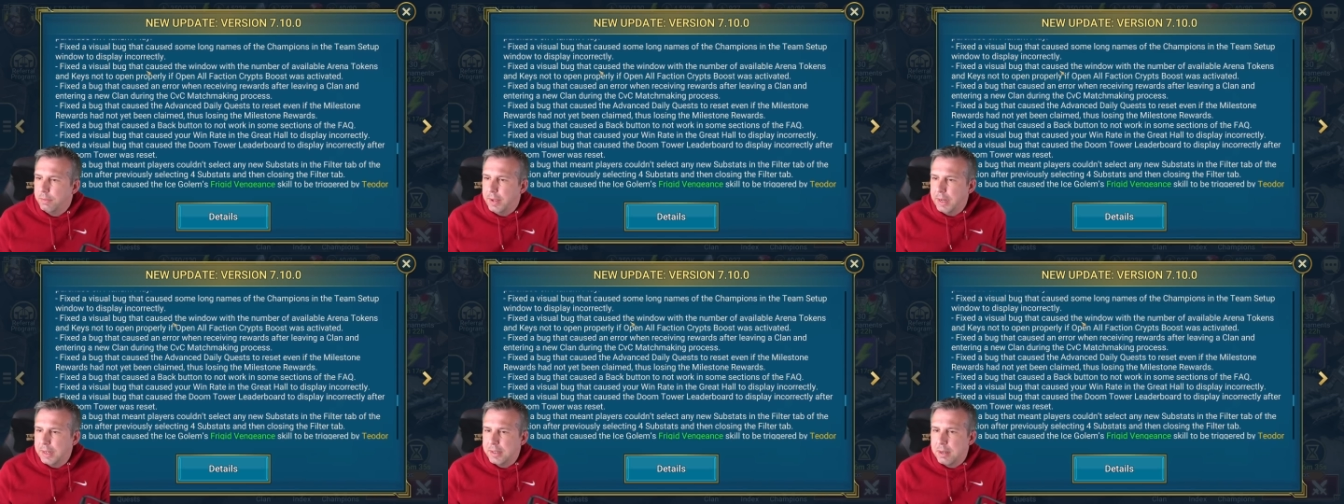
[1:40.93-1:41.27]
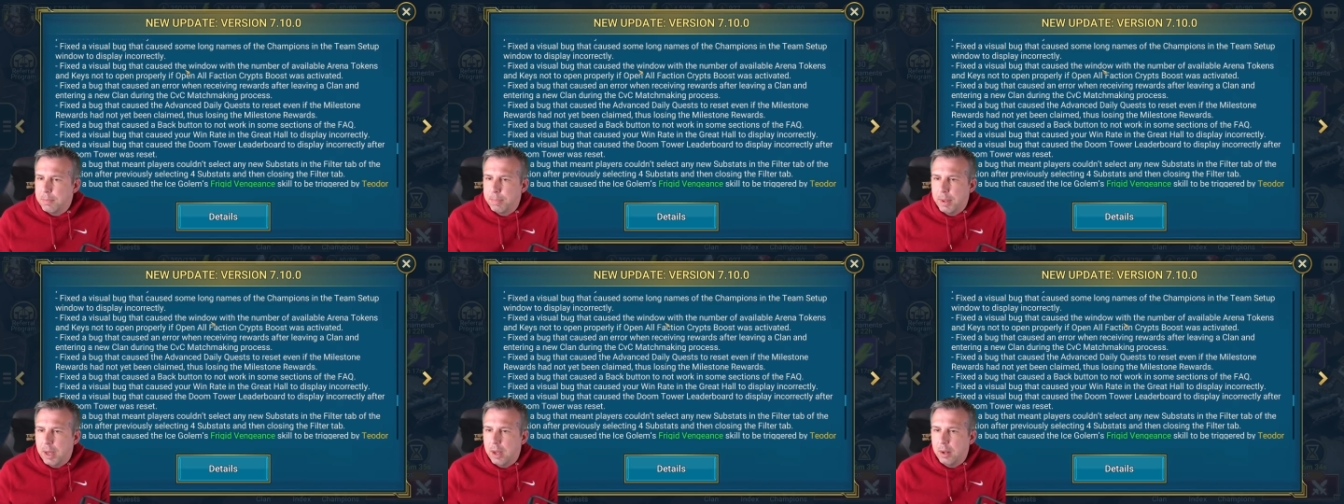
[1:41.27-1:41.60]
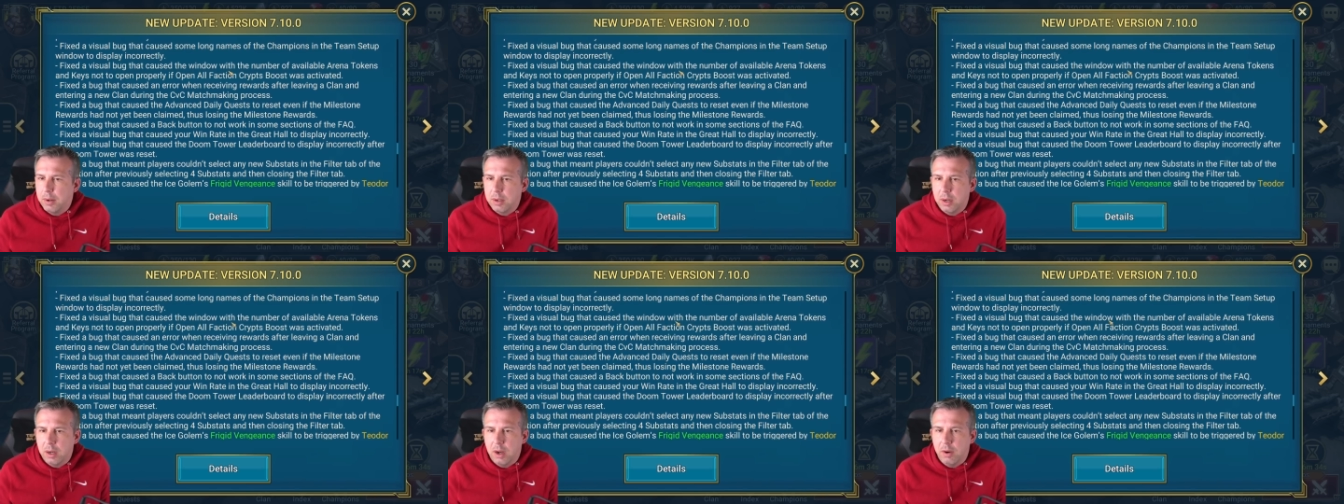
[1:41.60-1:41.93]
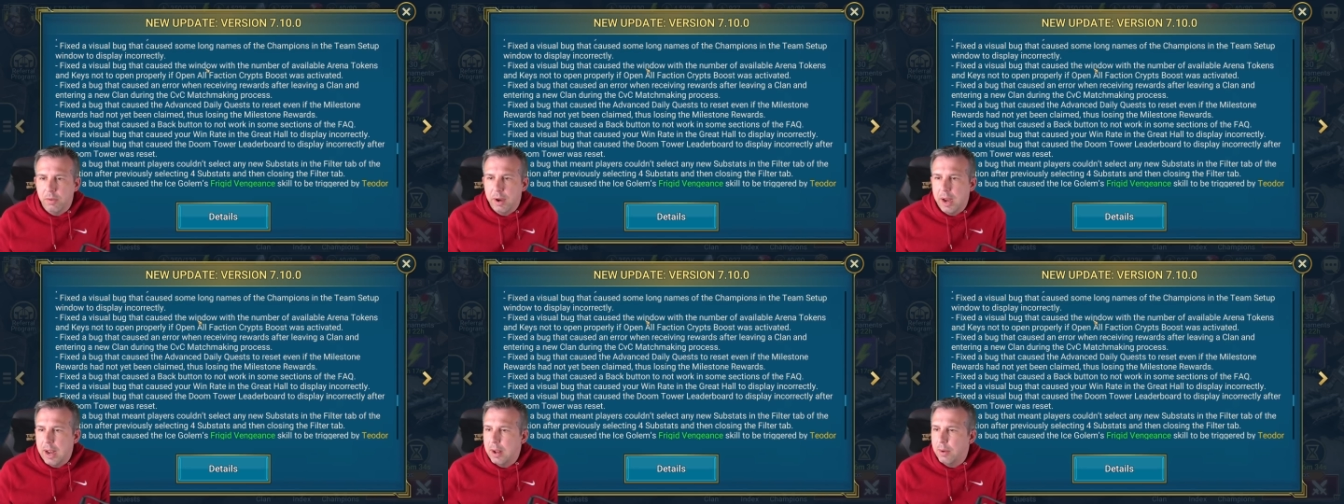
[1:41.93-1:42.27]
Fixed a bug
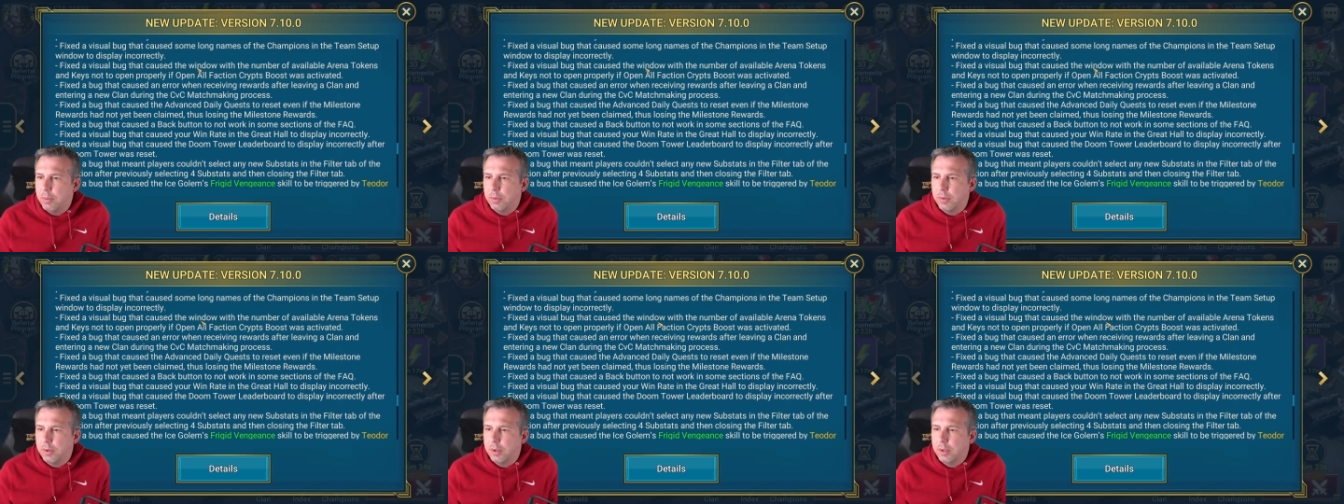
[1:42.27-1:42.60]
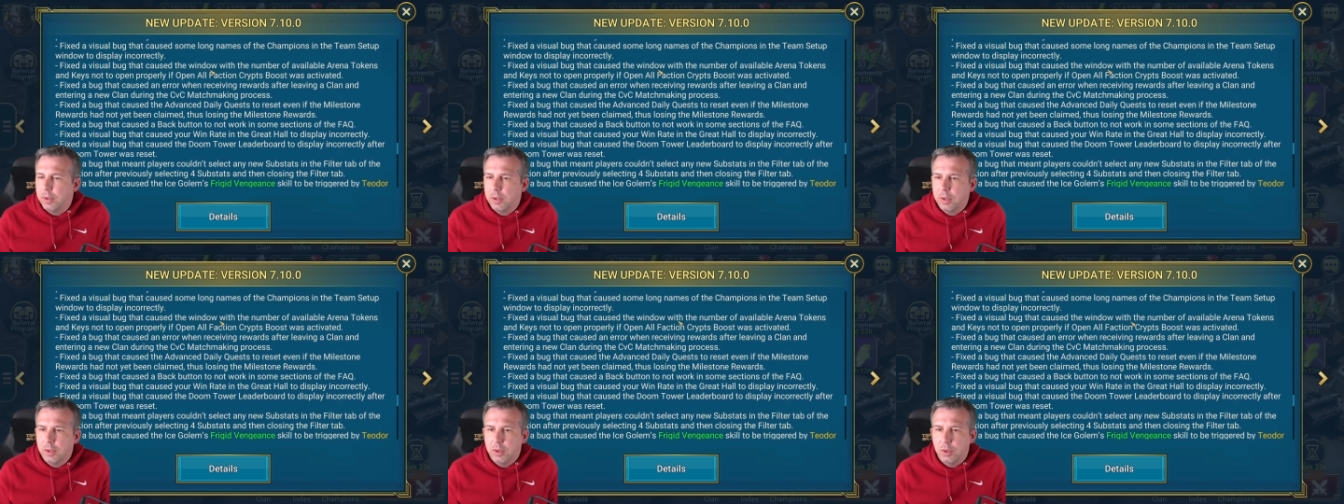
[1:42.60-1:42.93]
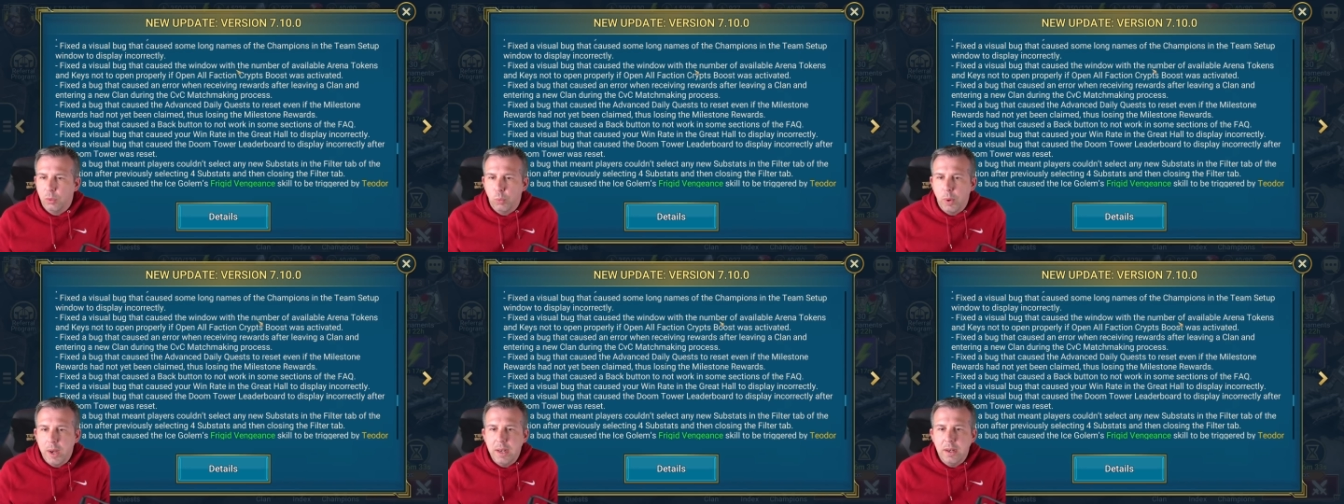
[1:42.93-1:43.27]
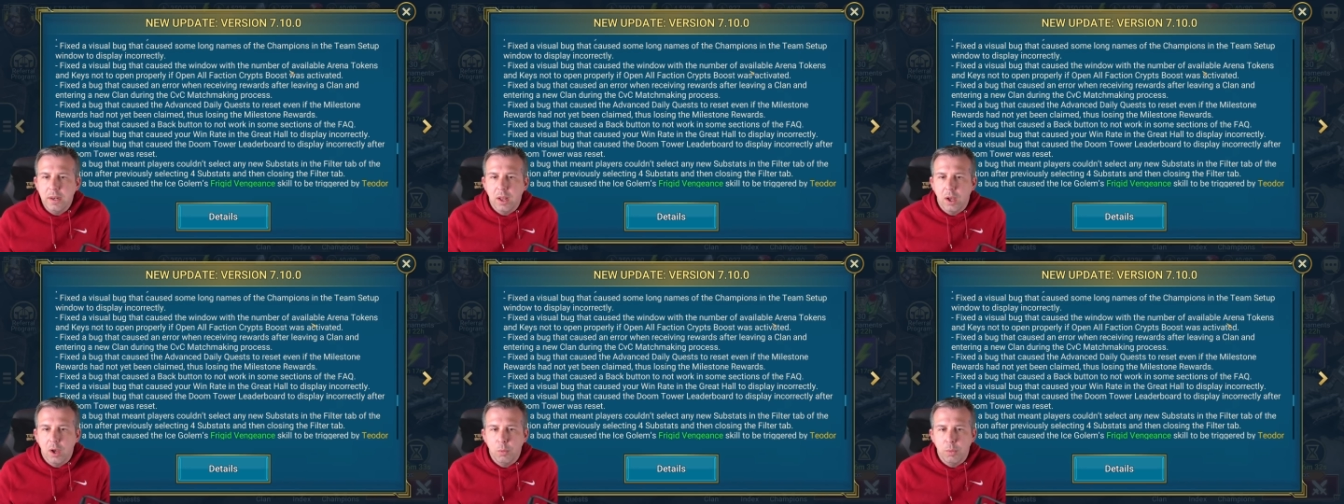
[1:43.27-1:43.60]
around the
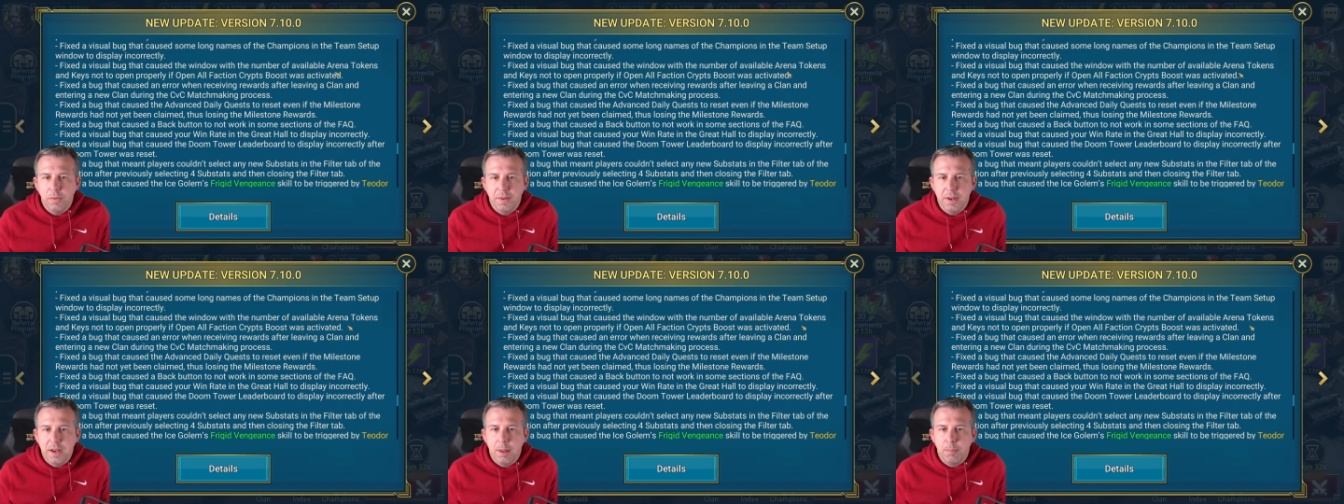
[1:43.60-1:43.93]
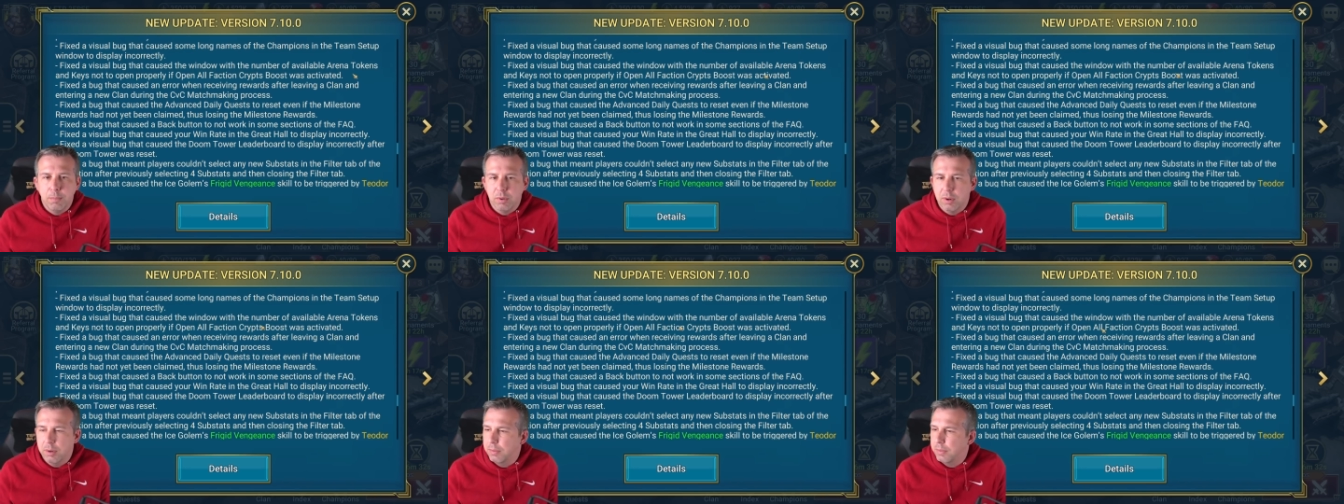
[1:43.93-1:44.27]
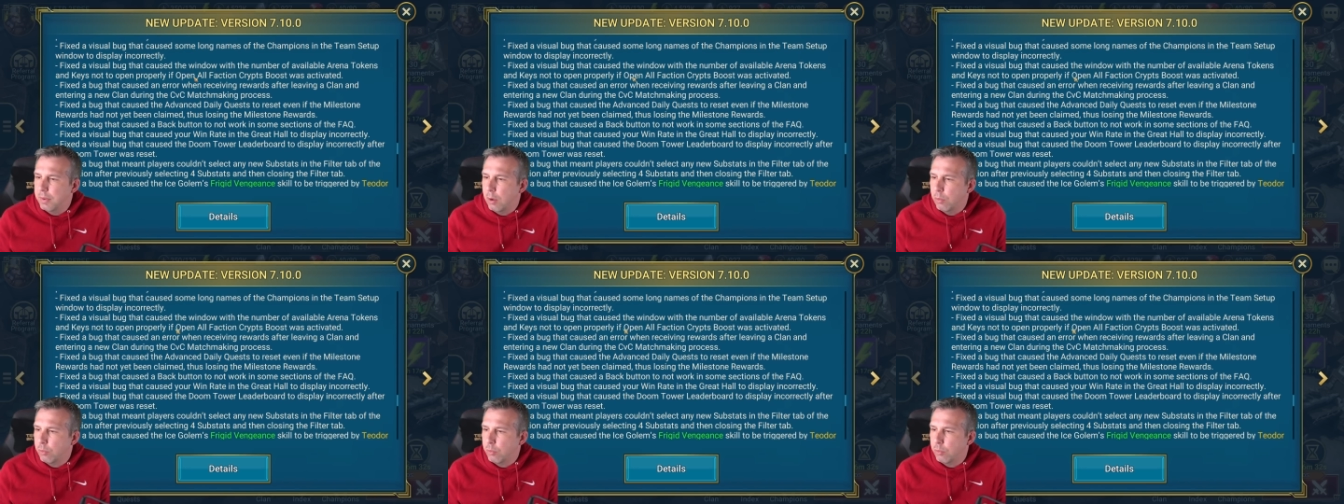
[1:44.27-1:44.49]
window with a number of